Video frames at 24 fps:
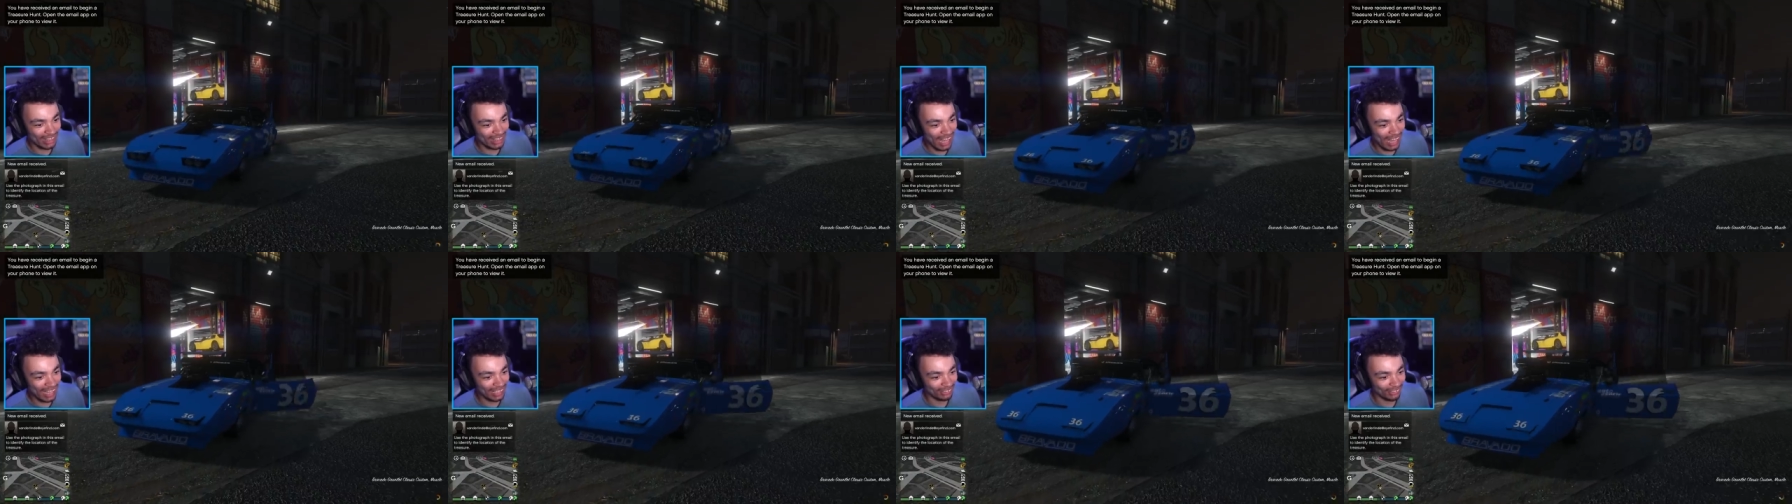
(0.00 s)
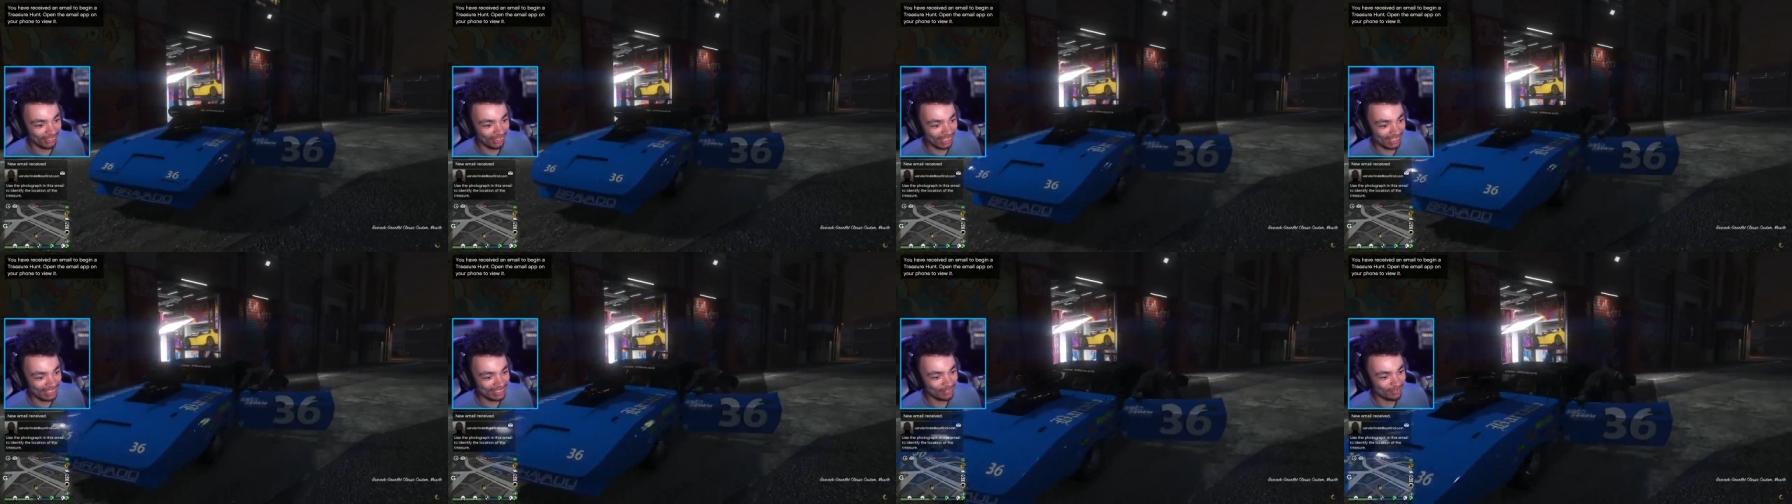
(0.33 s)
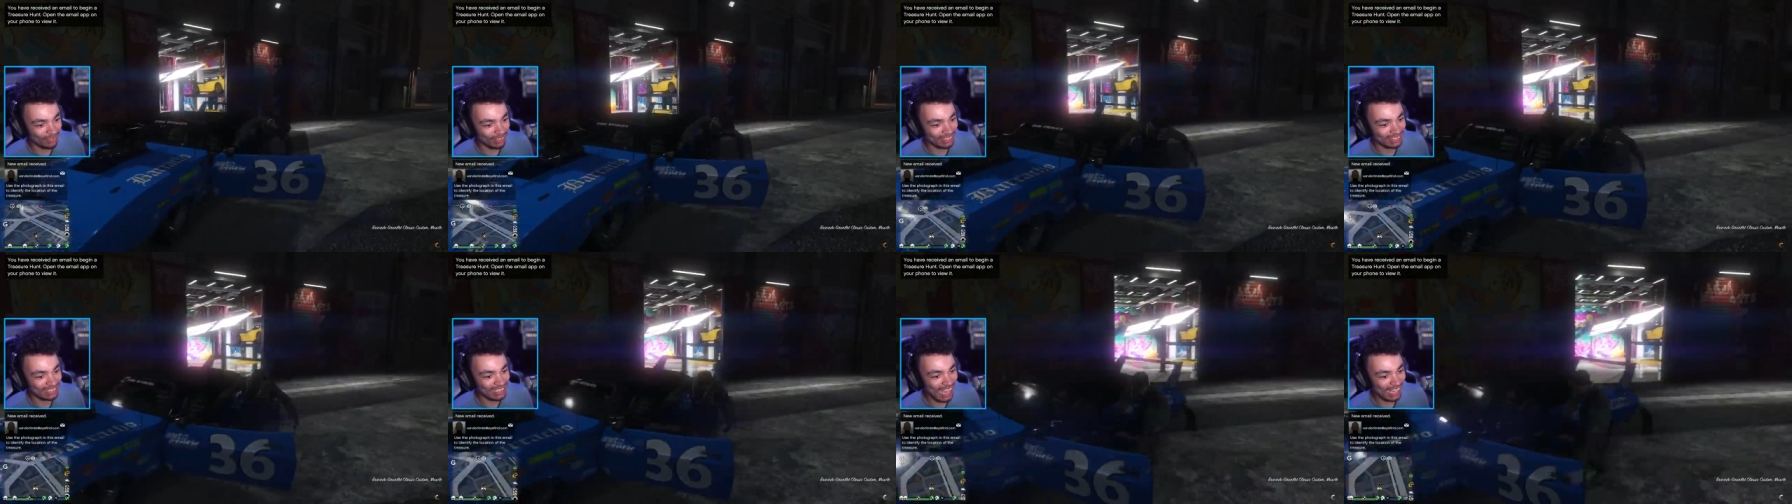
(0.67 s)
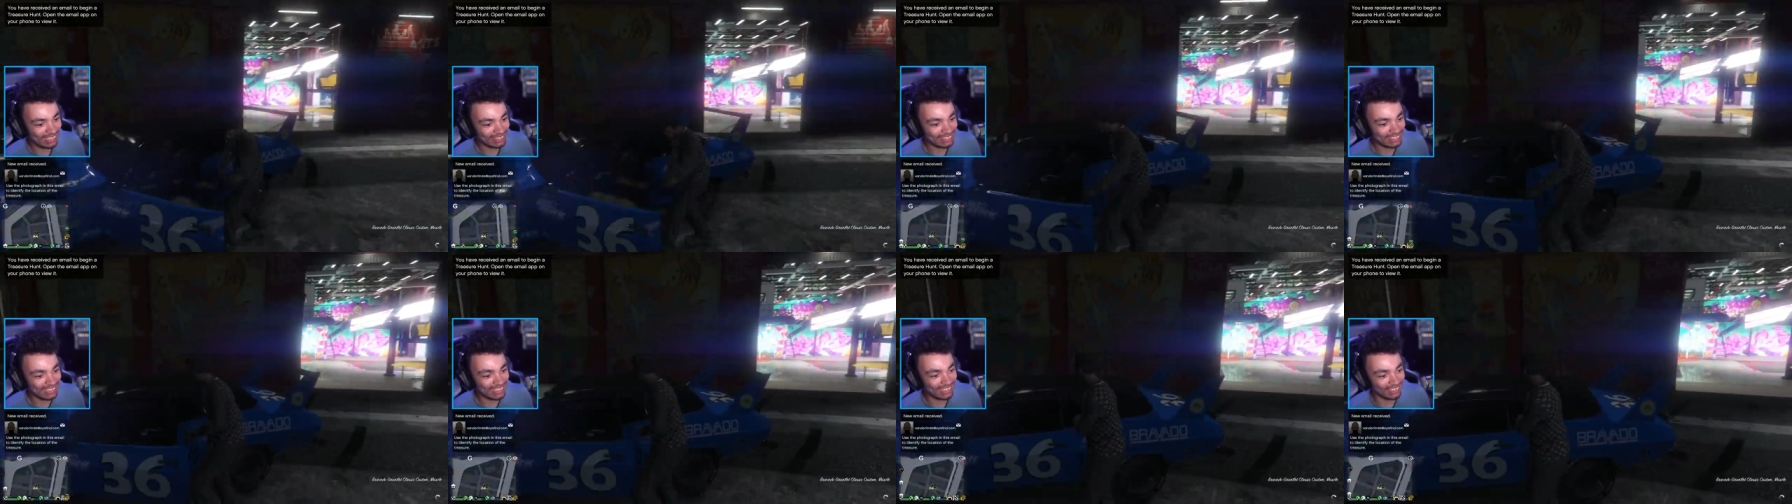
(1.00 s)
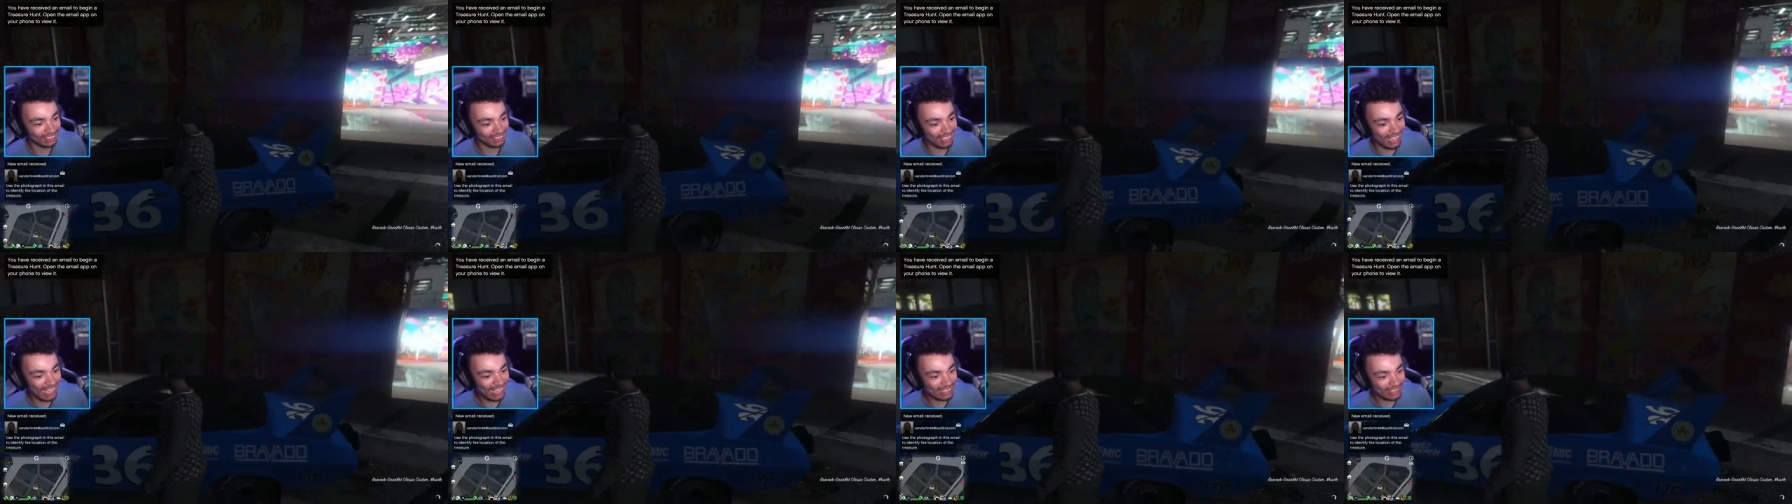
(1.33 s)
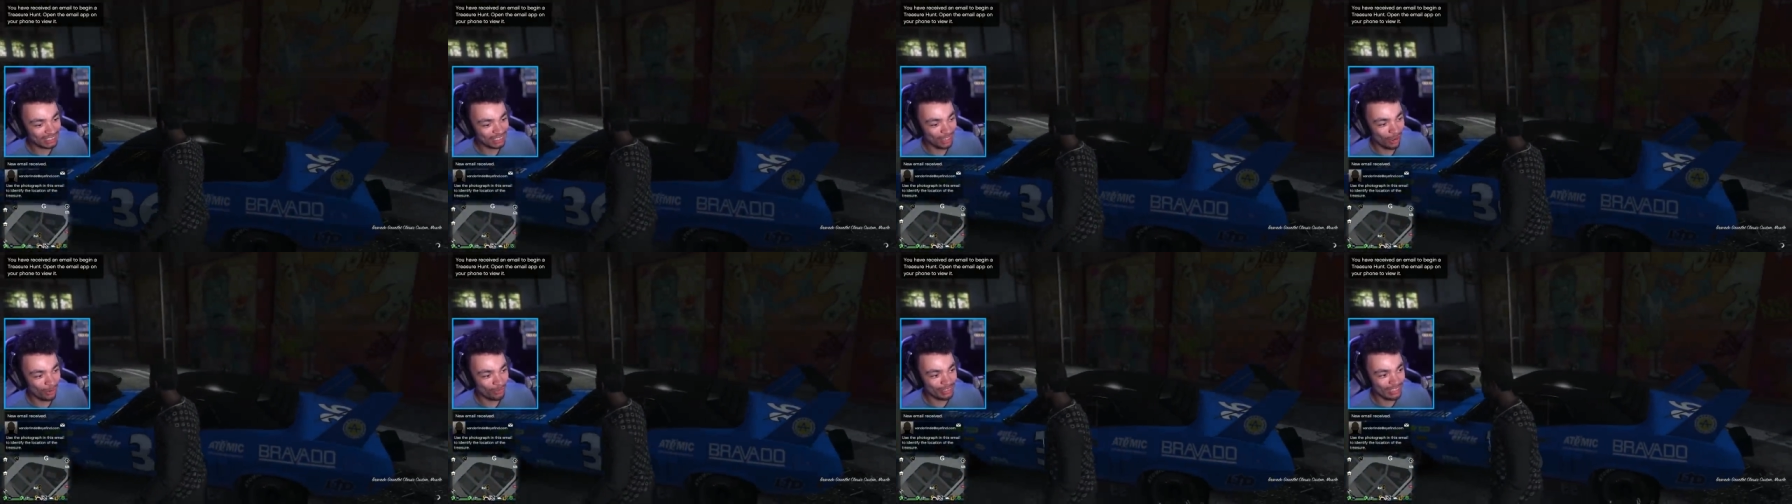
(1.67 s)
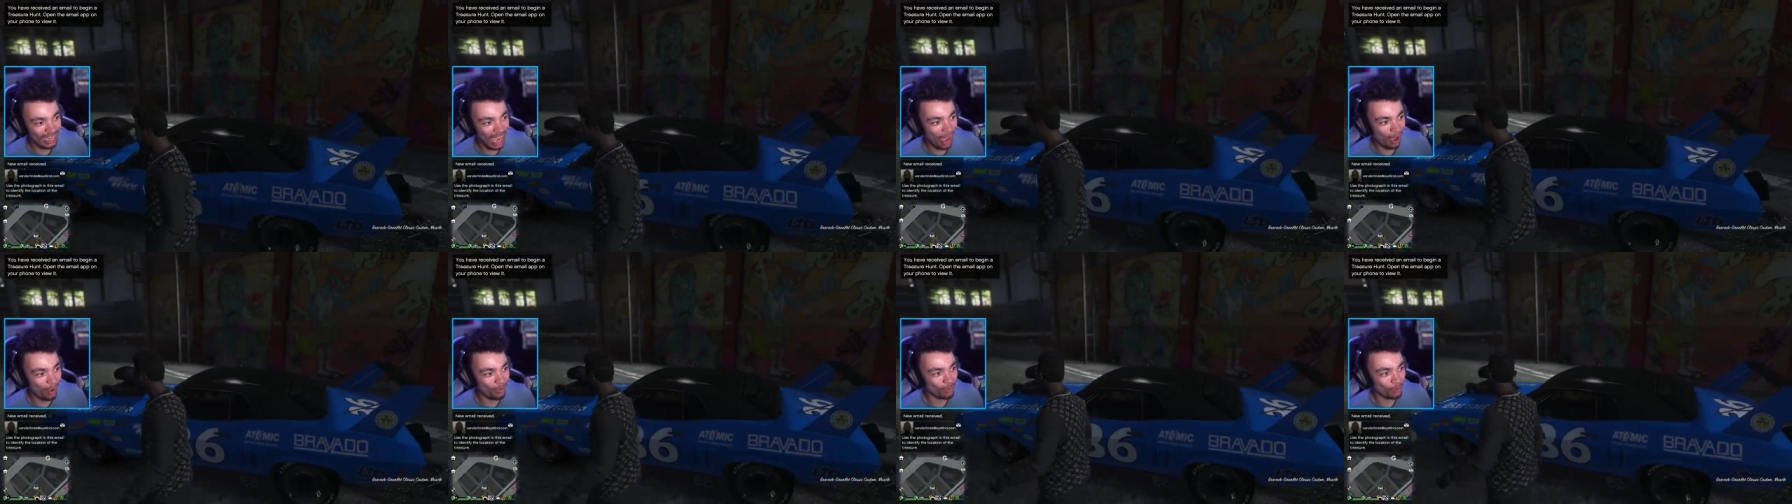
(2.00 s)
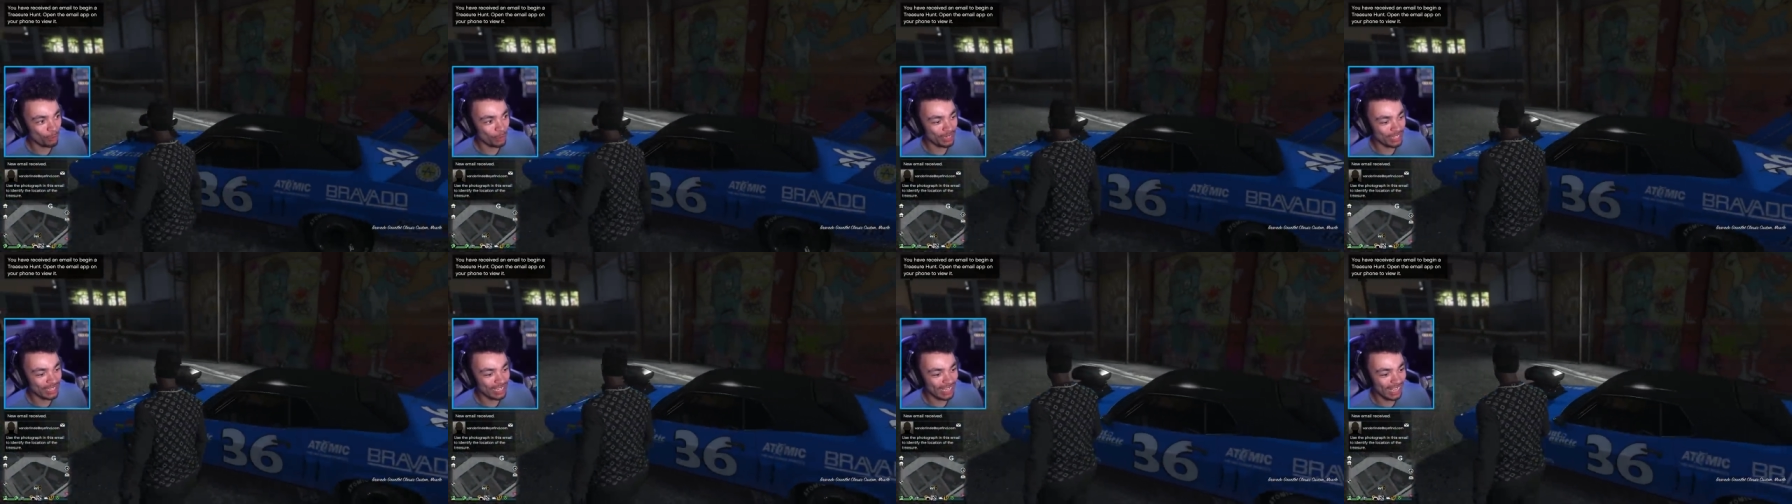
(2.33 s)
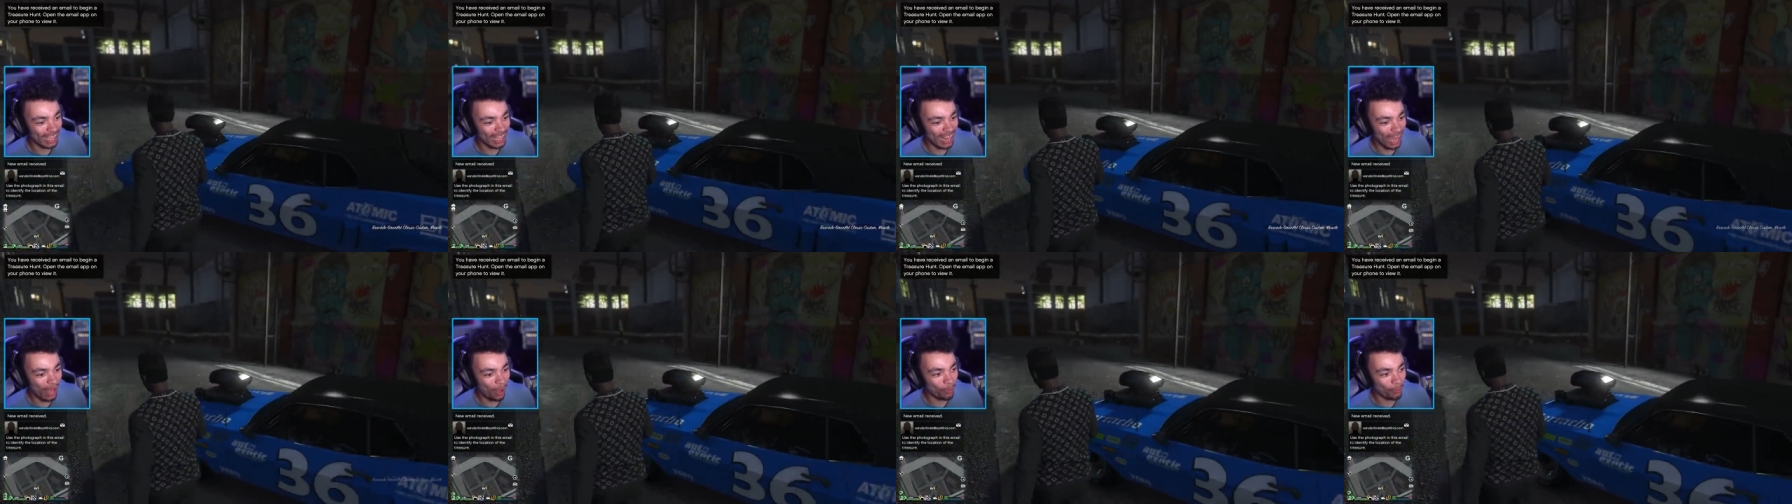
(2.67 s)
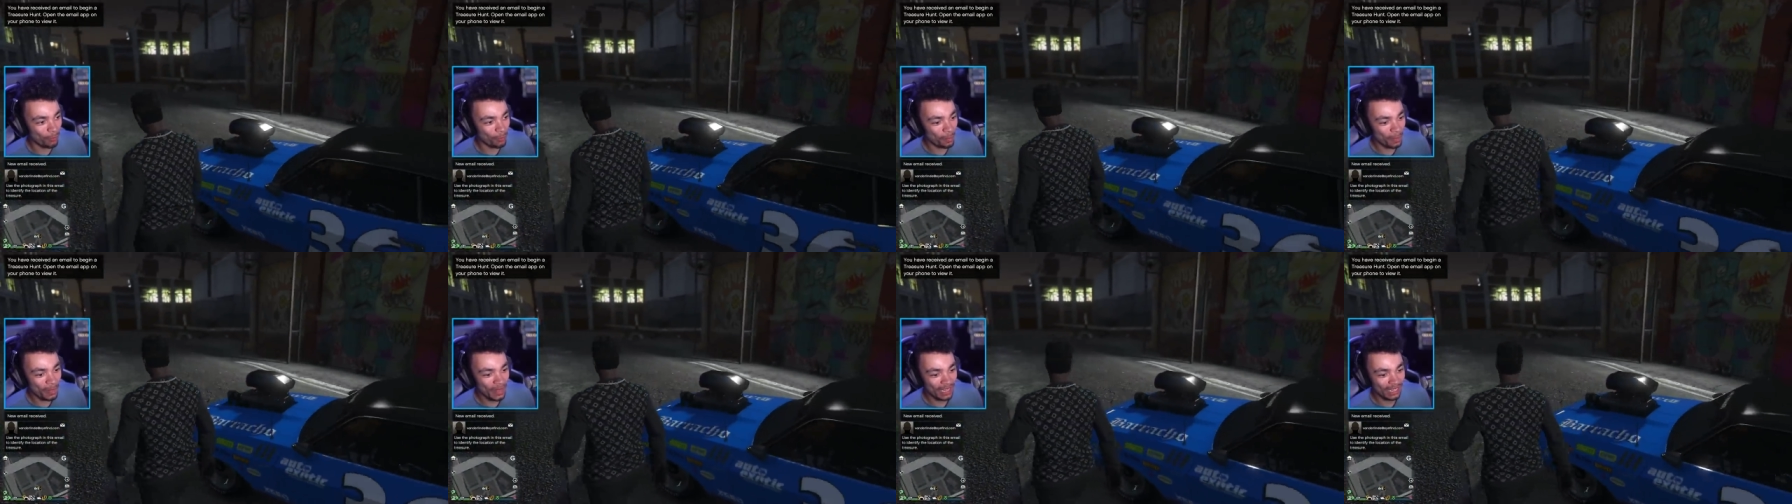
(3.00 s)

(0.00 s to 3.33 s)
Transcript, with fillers: That looks fantastic. The lights go down when you get out.